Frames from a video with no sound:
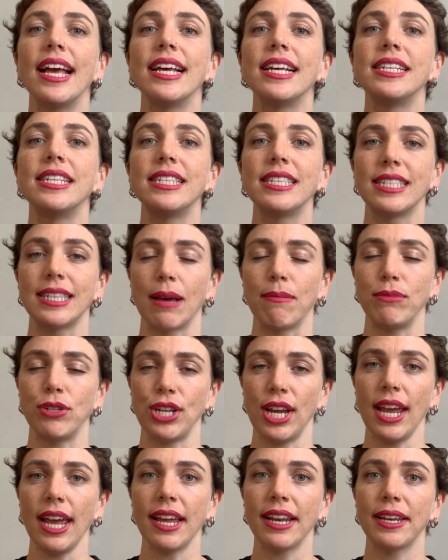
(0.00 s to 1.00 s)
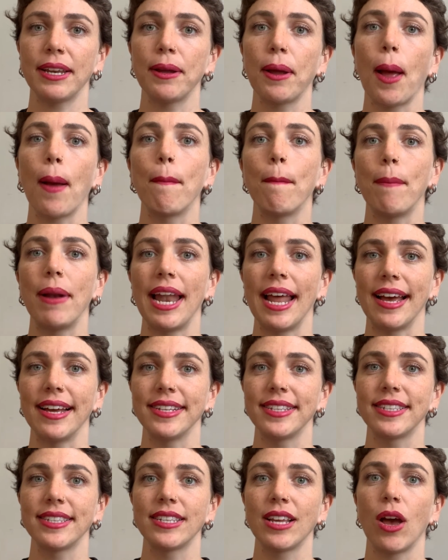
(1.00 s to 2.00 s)
Subject
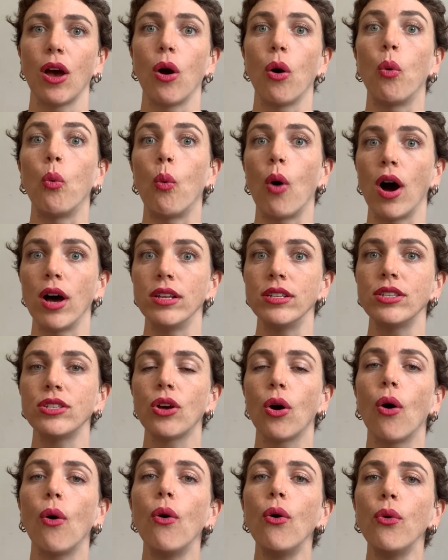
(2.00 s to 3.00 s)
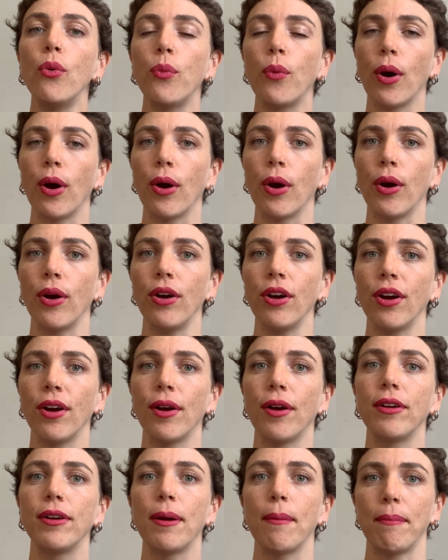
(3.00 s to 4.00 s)
plus was or were
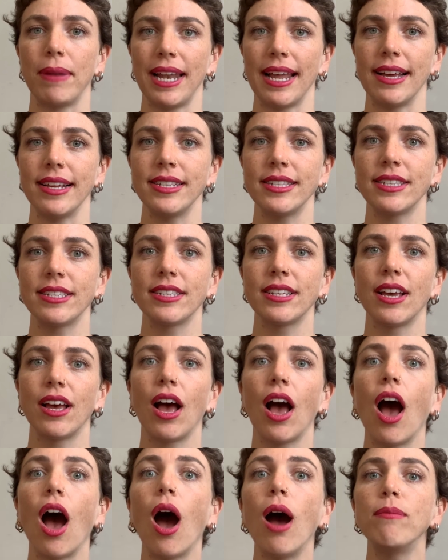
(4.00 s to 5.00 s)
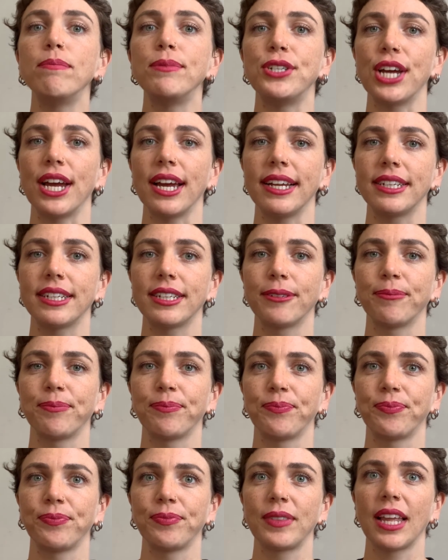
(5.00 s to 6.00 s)
plus object.
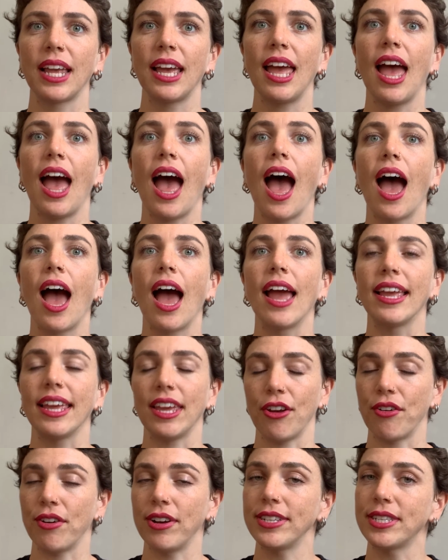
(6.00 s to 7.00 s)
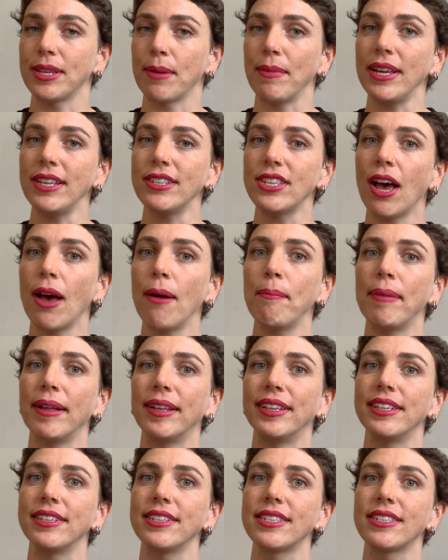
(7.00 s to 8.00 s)
Here are some
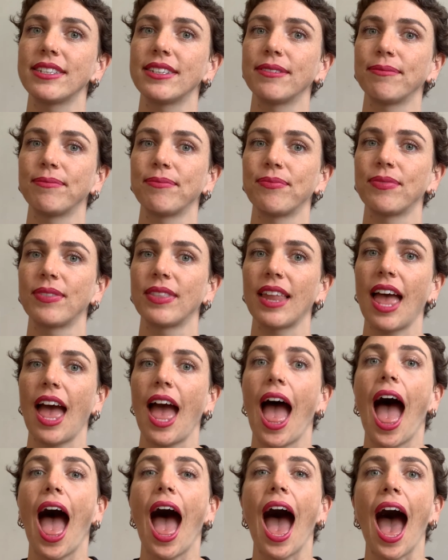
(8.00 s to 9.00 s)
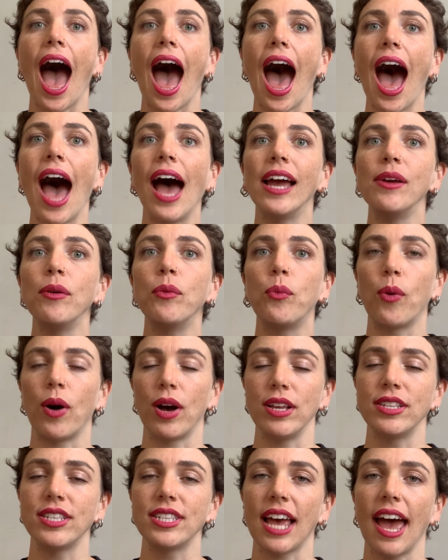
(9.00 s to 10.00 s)
examples. I
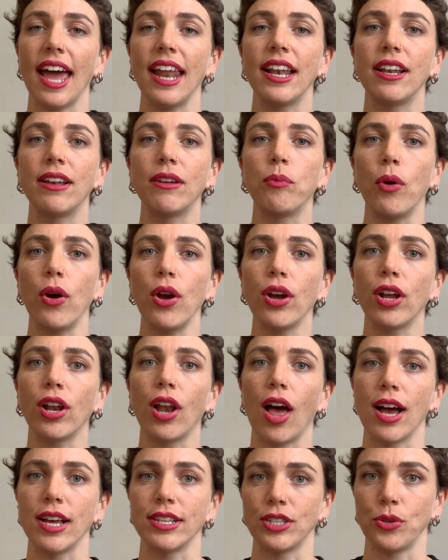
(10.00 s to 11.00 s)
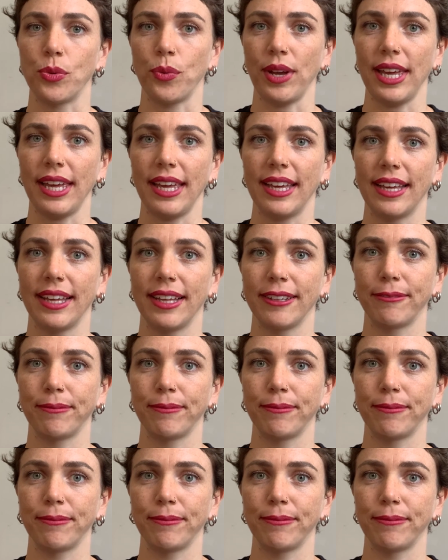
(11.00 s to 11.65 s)
was at work last week.